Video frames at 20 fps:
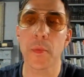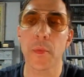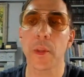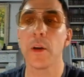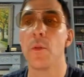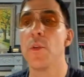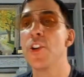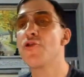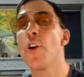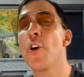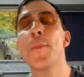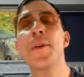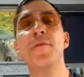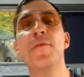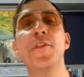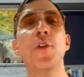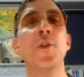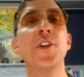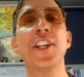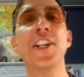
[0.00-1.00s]
We're dropping
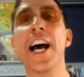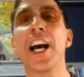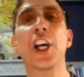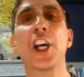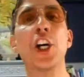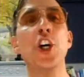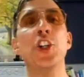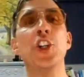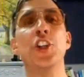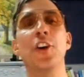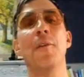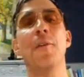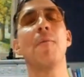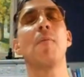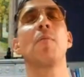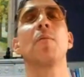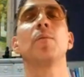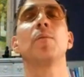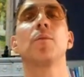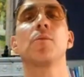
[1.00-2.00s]
viewers now. Good.
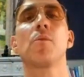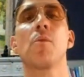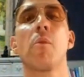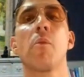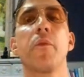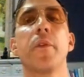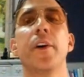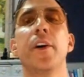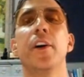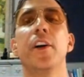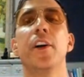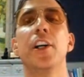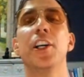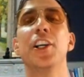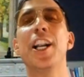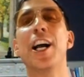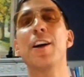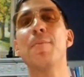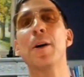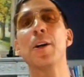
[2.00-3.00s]
You
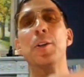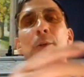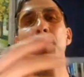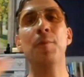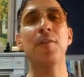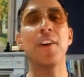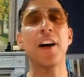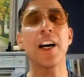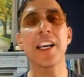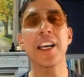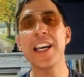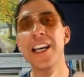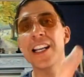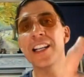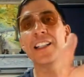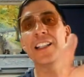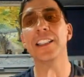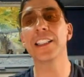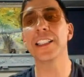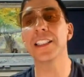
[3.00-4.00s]
know, most
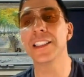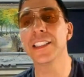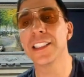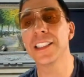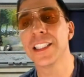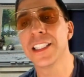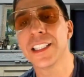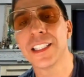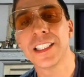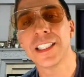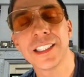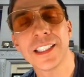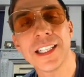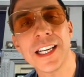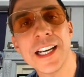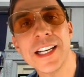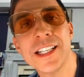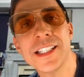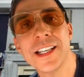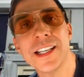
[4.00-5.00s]
fucking
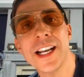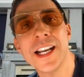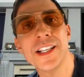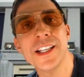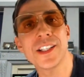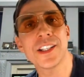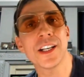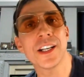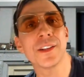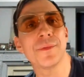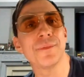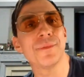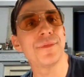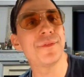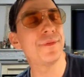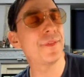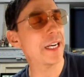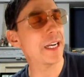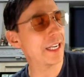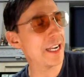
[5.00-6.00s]
these Insta
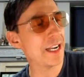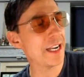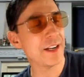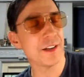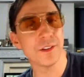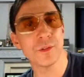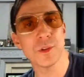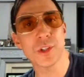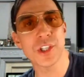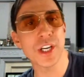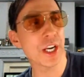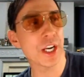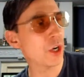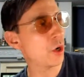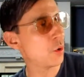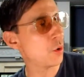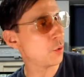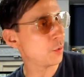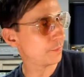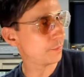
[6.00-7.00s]
fucking, what's it
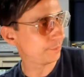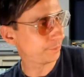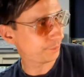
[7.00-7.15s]
called?